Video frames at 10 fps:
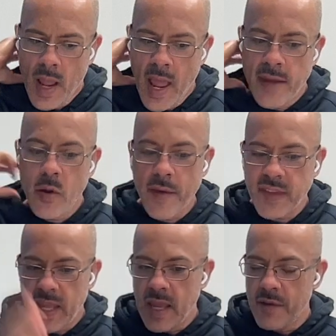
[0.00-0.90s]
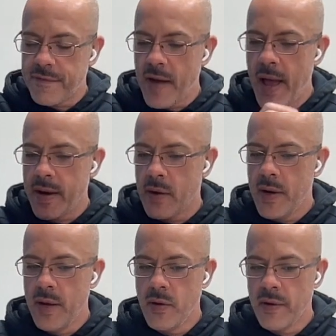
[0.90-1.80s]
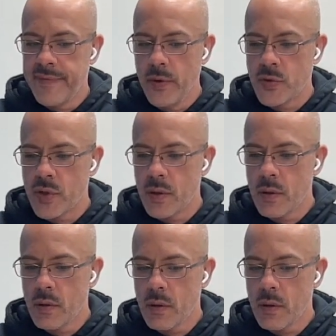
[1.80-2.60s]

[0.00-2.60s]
and you have the King of Fire in your future.